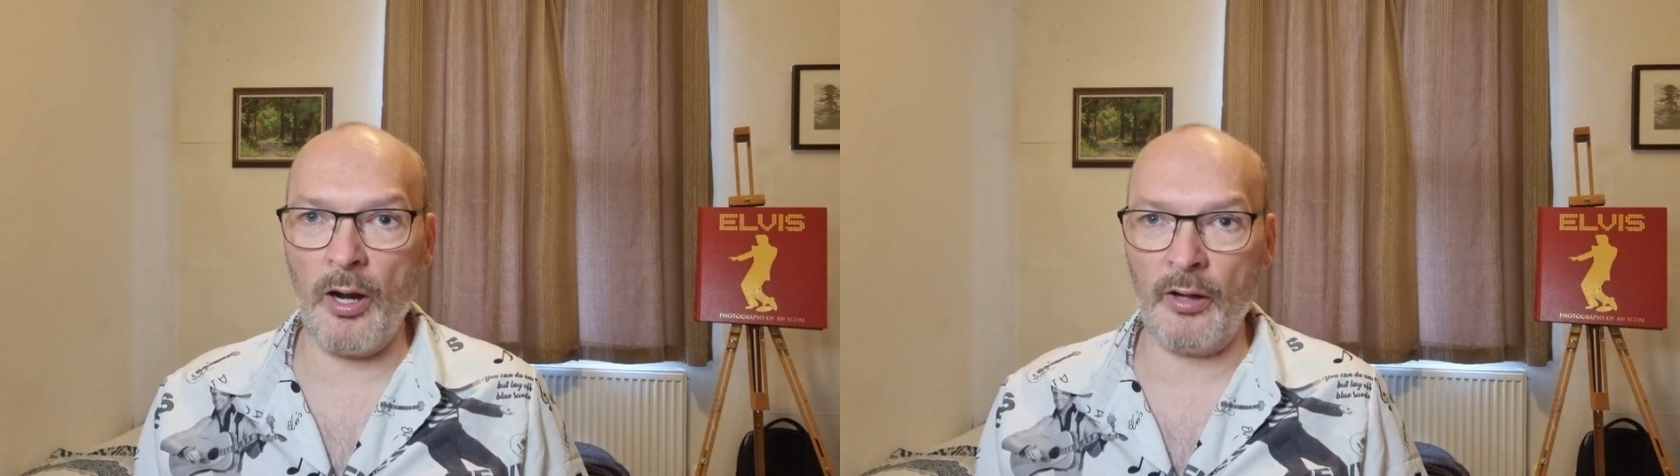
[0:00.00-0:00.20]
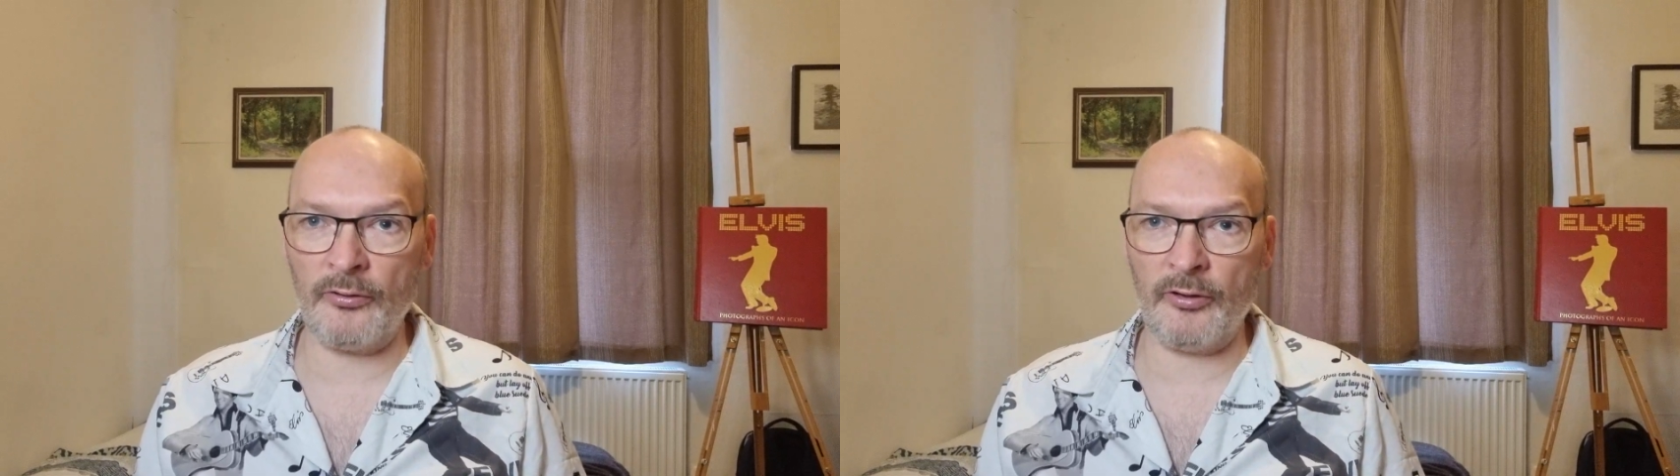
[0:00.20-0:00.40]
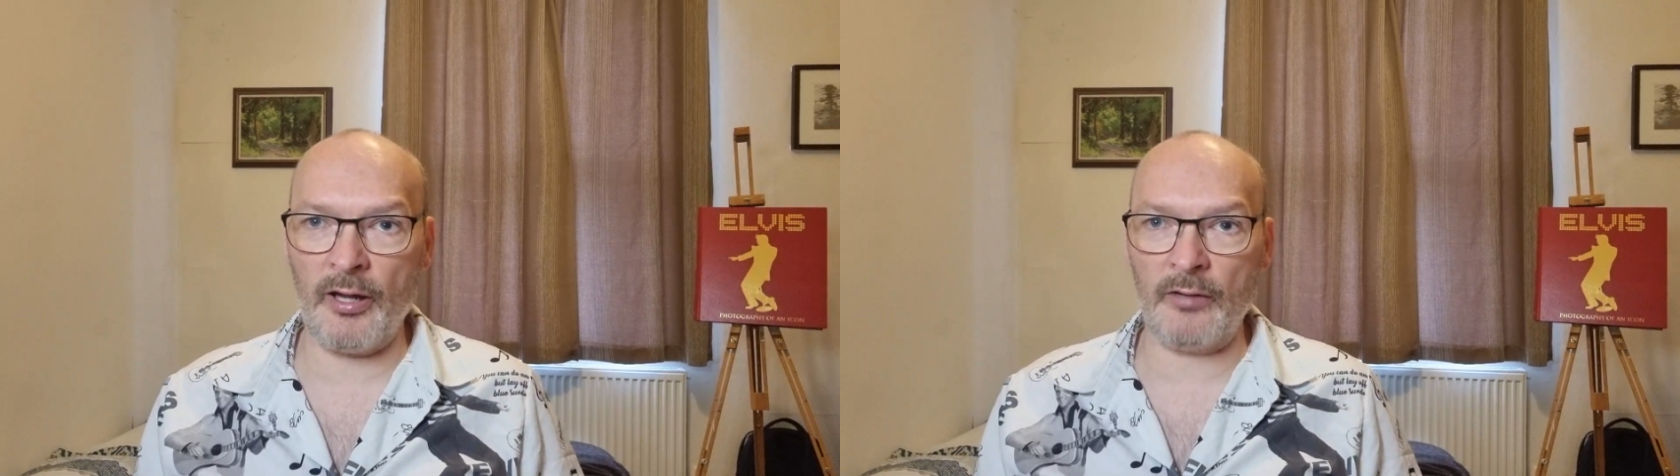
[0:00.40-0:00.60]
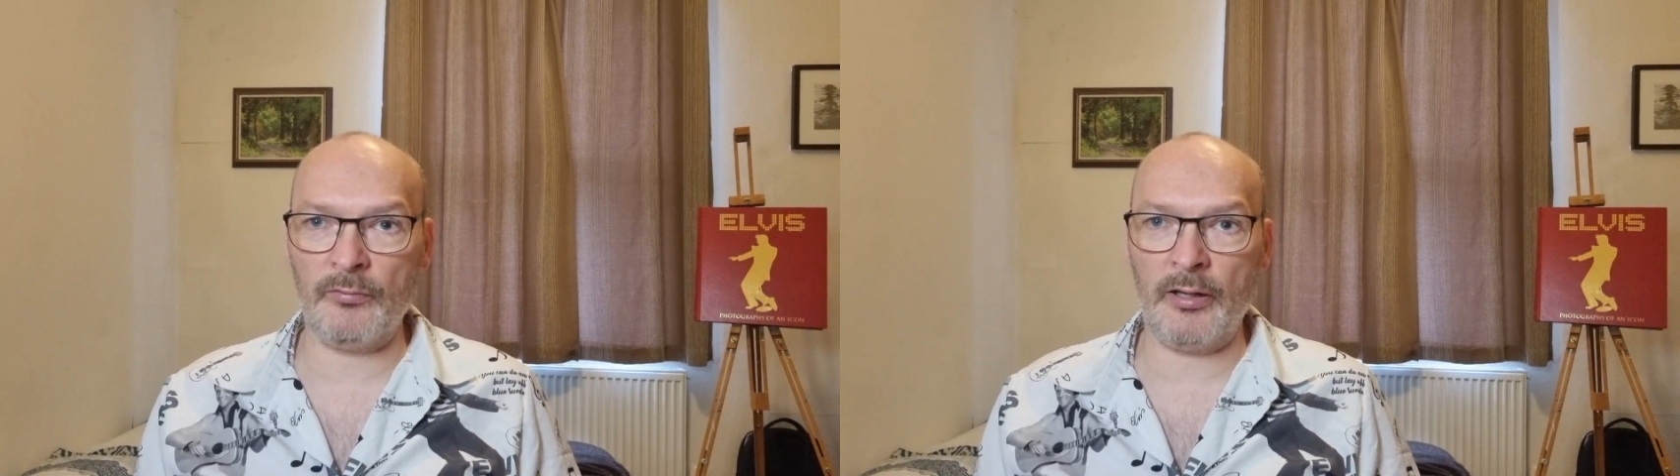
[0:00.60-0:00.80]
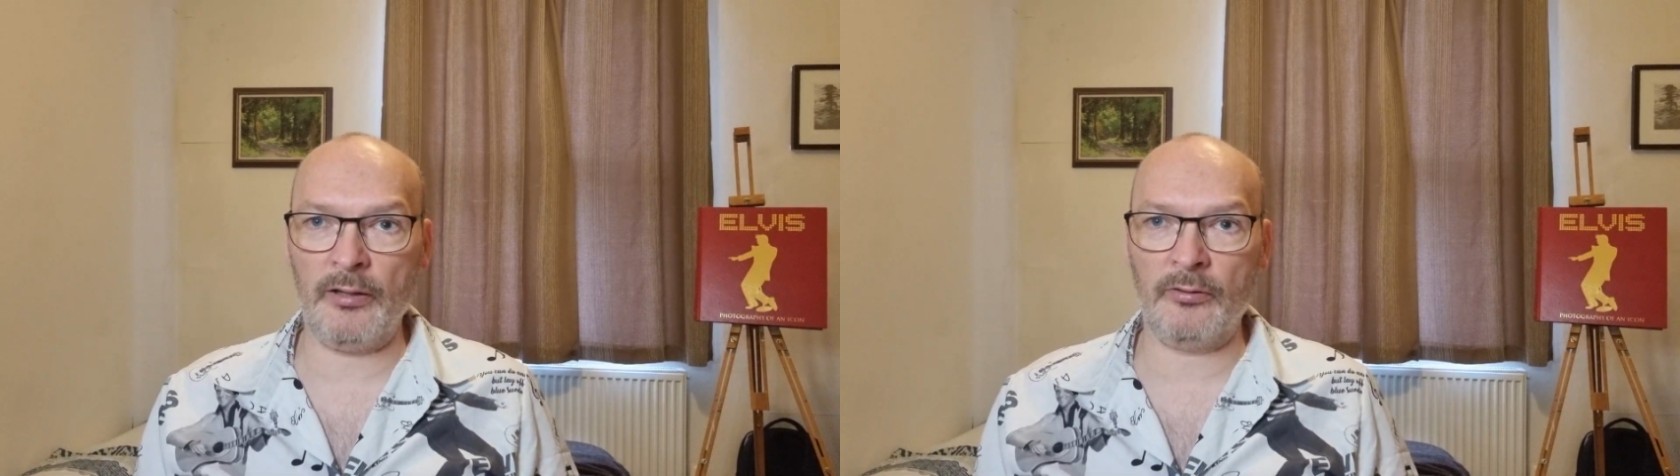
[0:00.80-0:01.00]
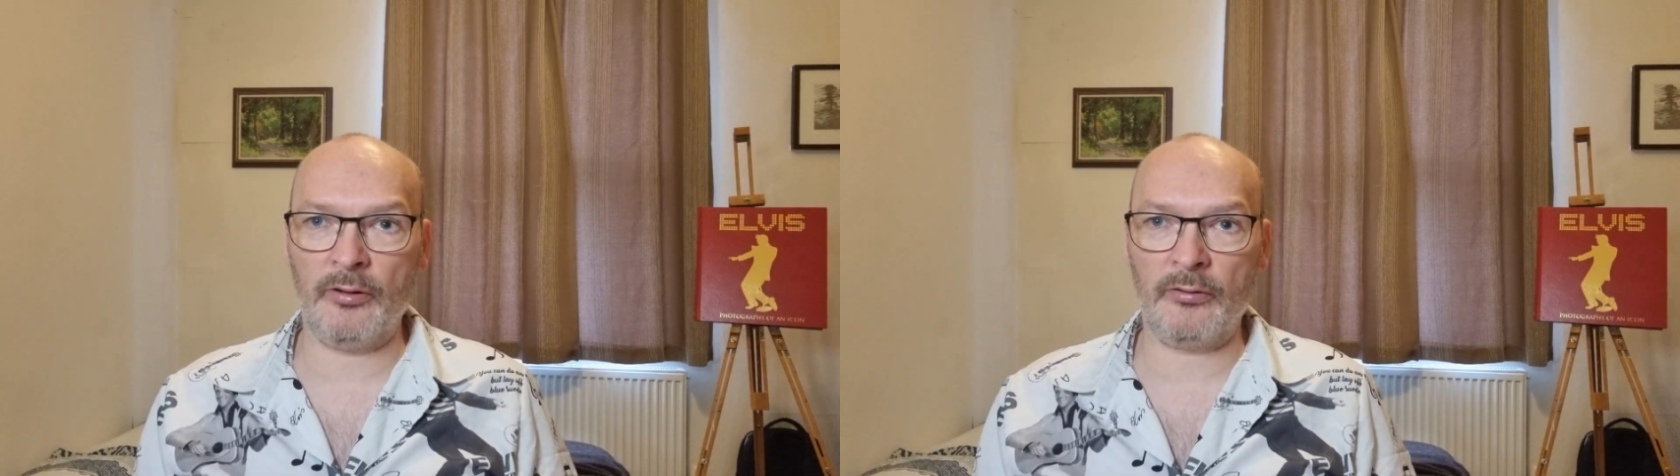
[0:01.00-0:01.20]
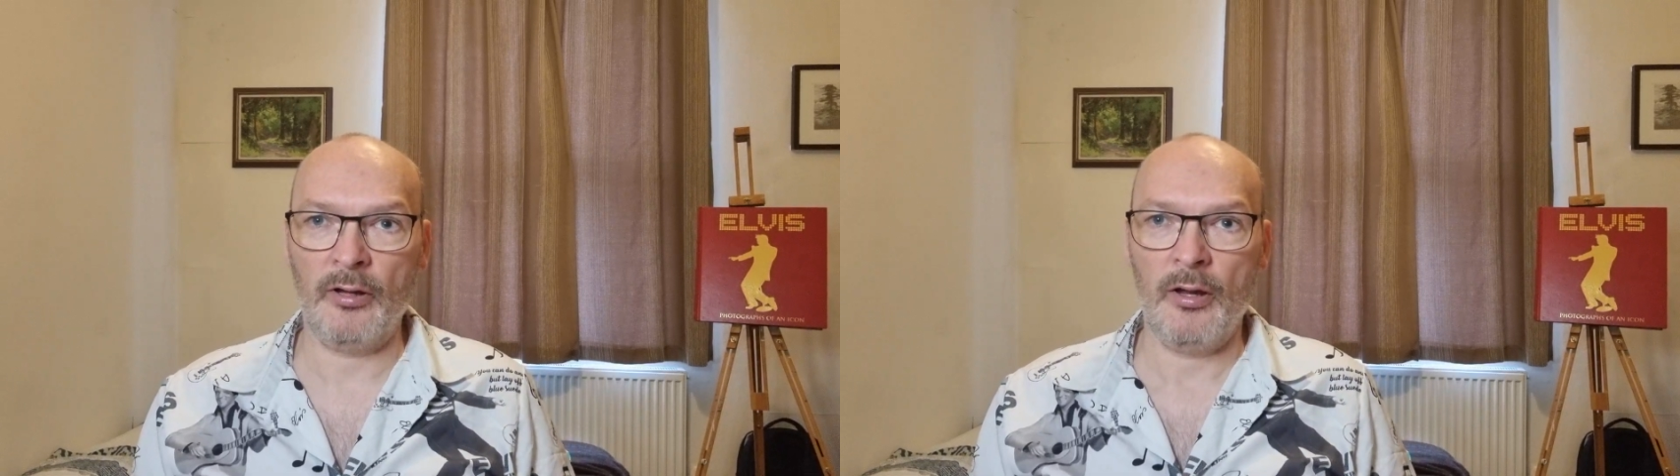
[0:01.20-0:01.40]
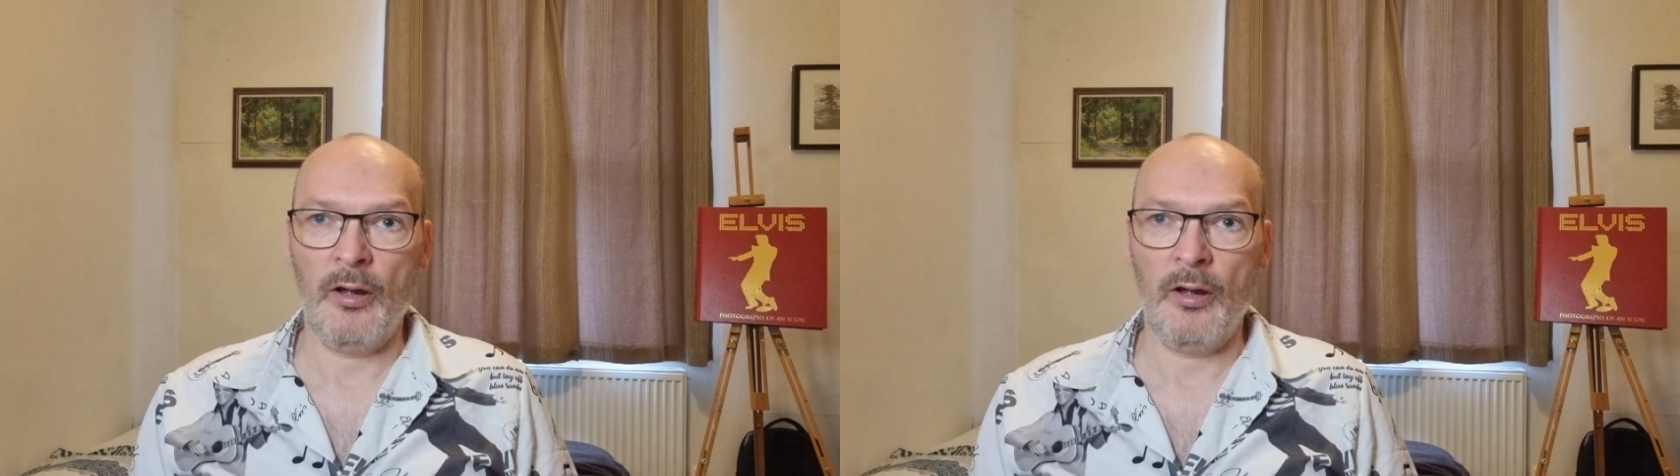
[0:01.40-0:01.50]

RCA releases.